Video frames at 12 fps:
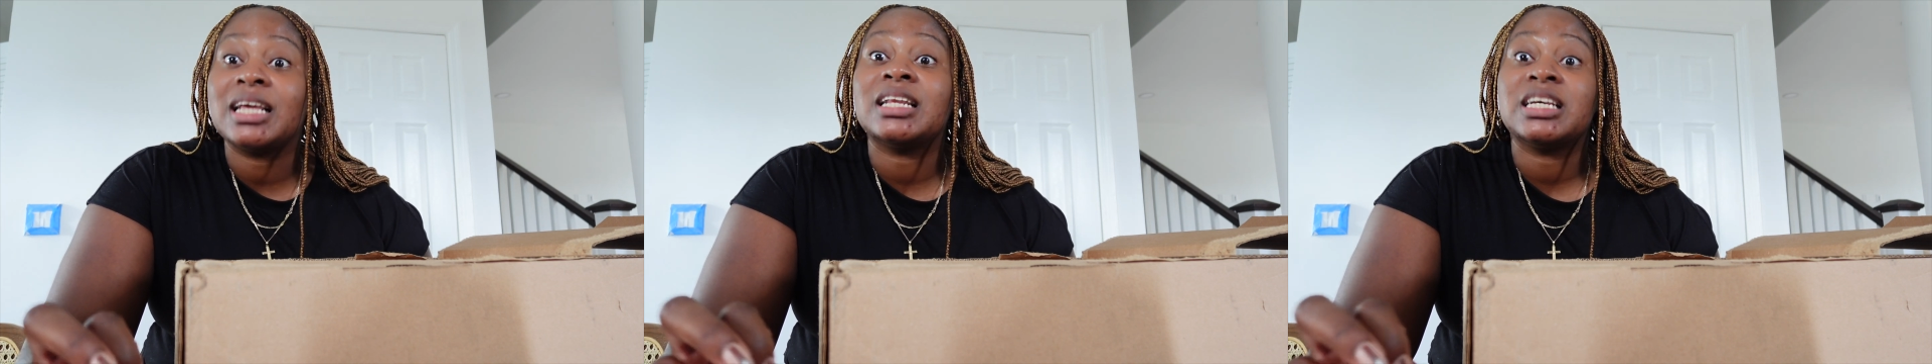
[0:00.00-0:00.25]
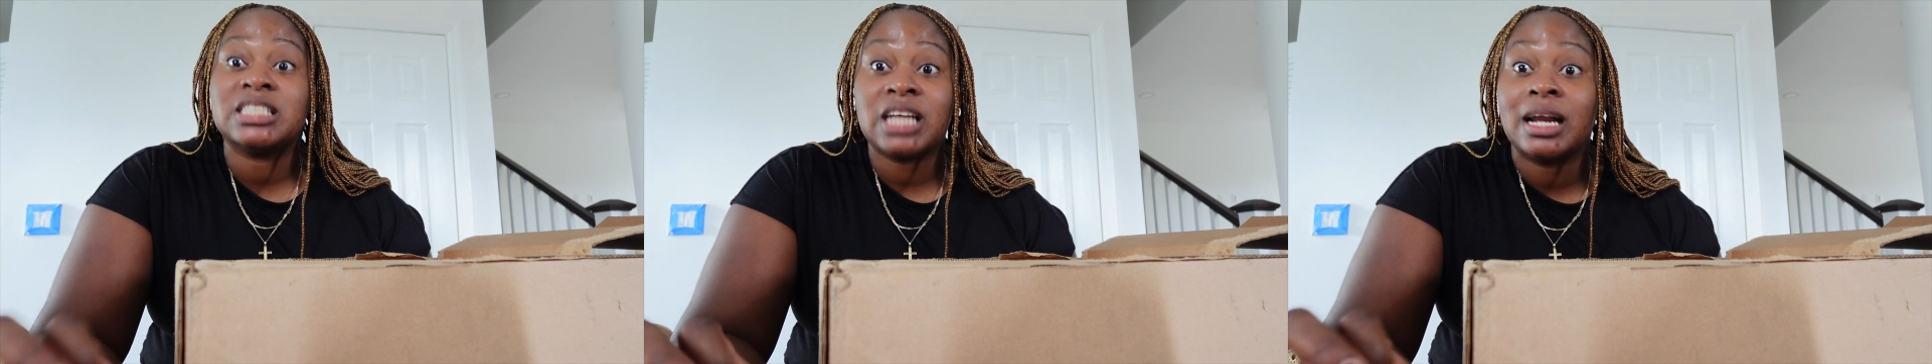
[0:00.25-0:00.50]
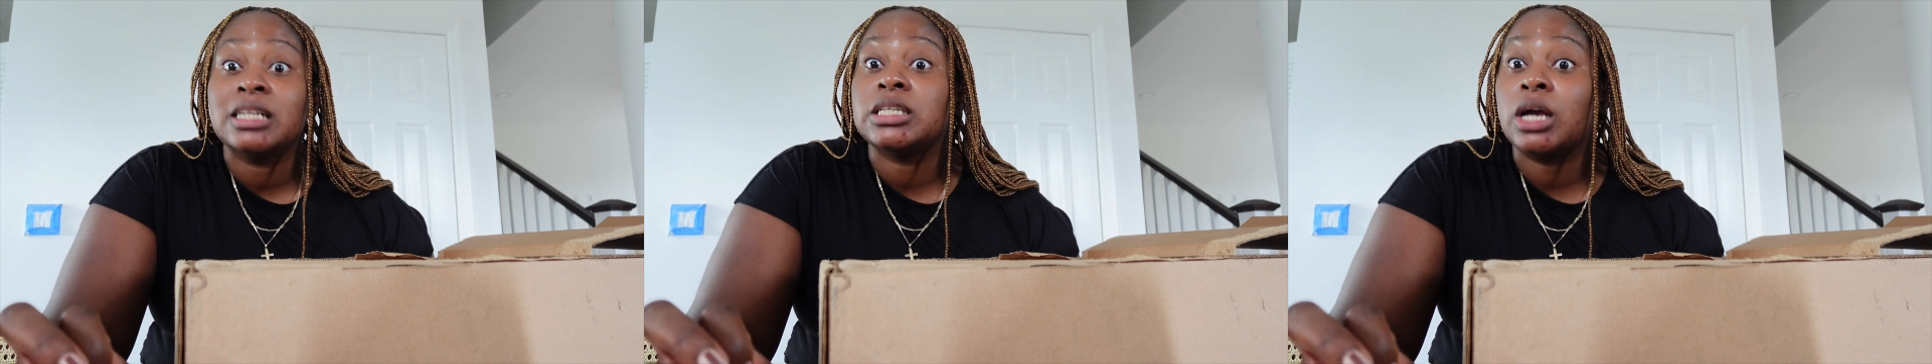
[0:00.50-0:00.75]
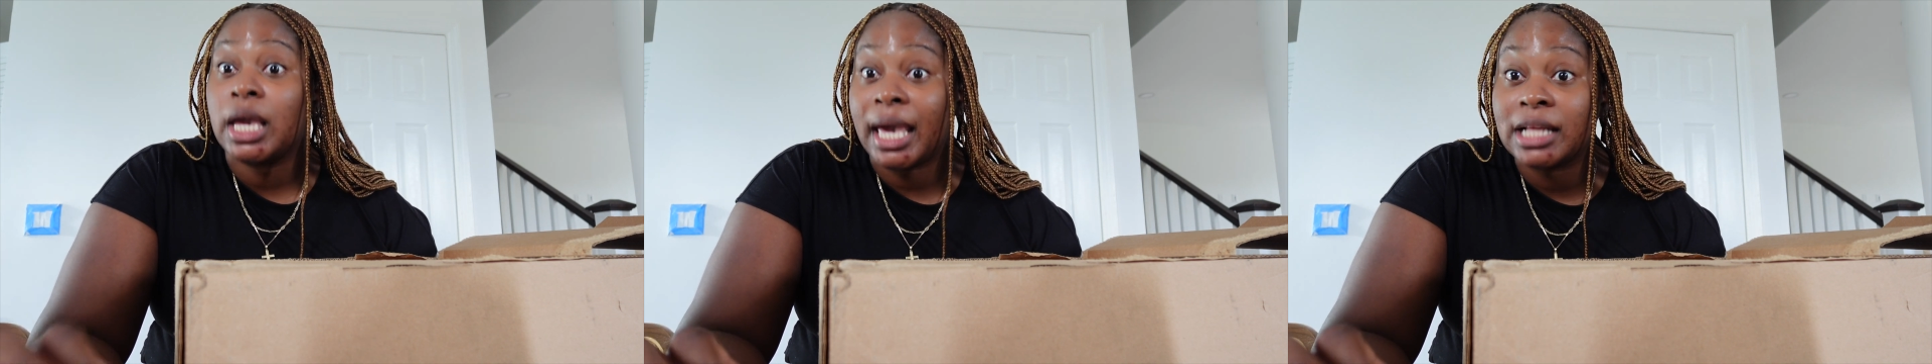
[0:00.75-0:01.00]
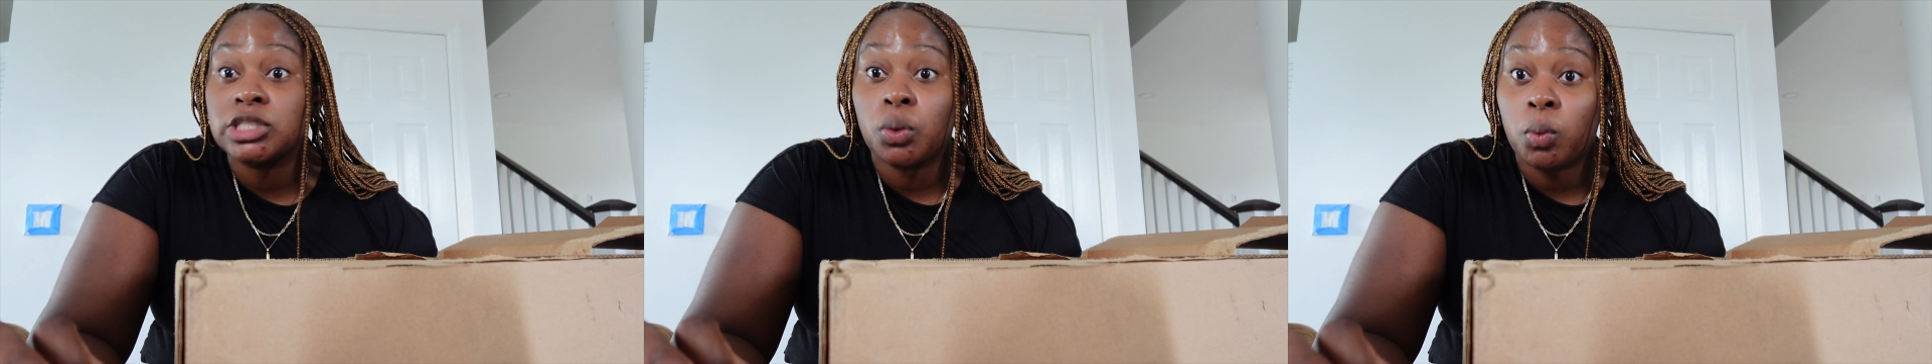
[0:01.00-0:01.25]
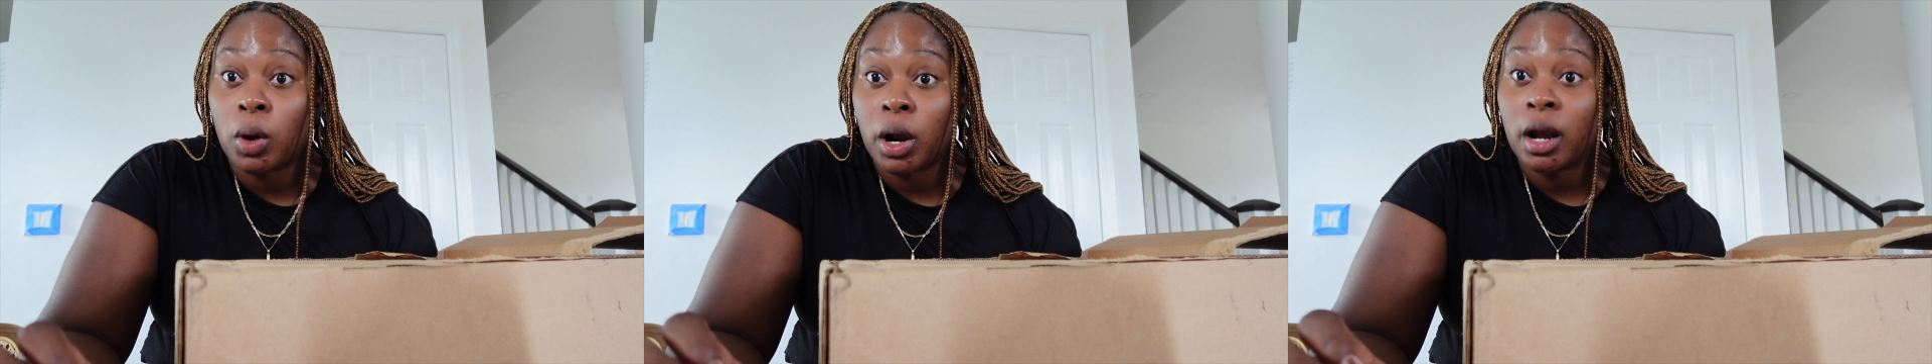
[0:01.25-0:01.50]
and they started to get to
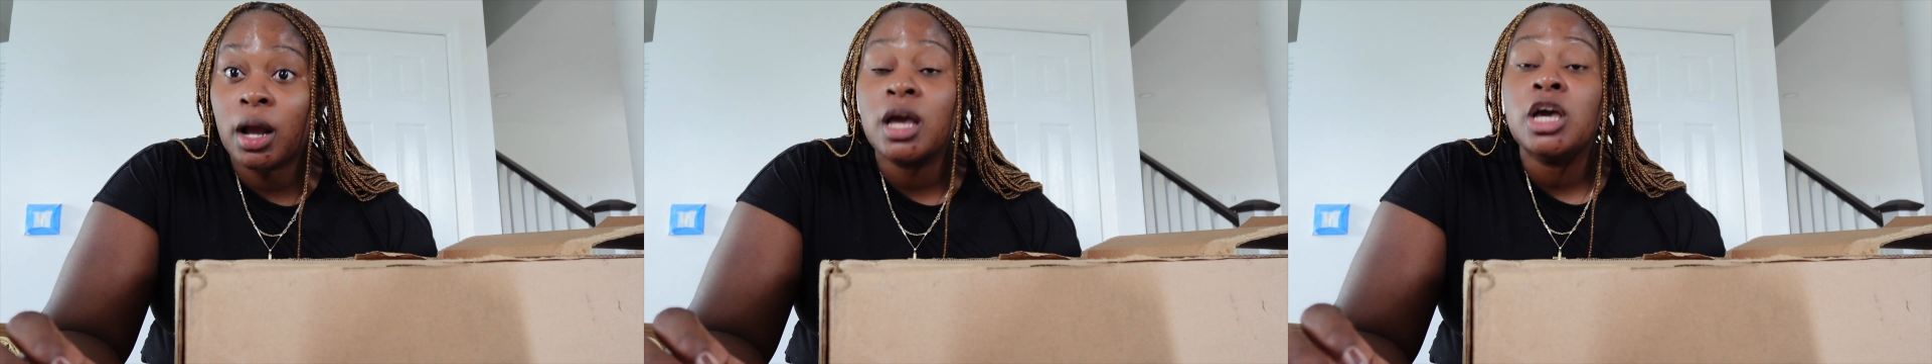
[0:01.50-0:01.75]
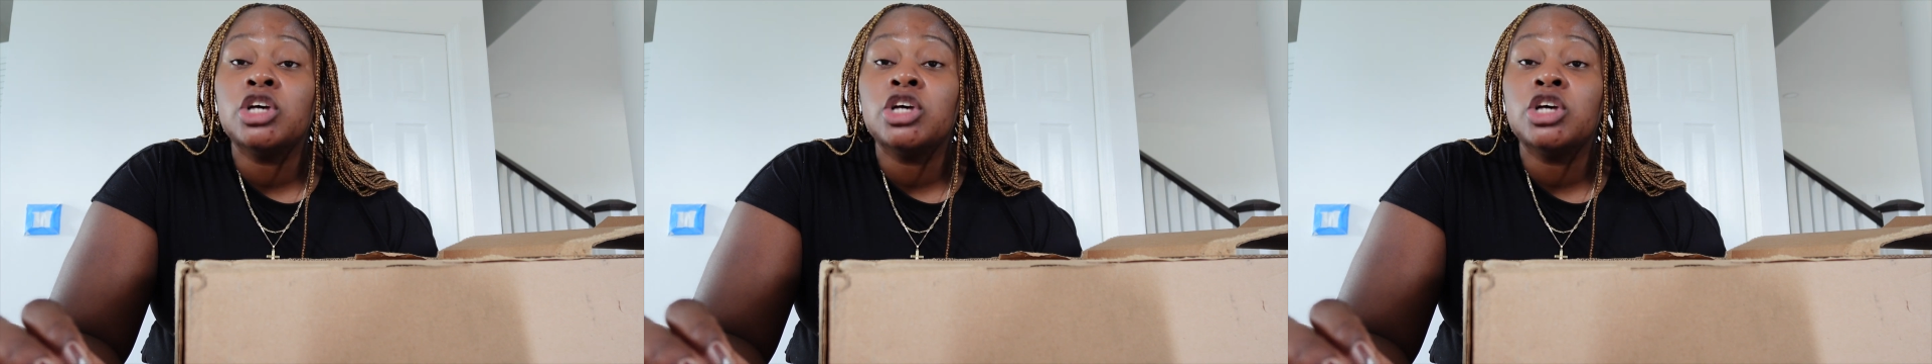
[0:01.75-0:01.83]
work.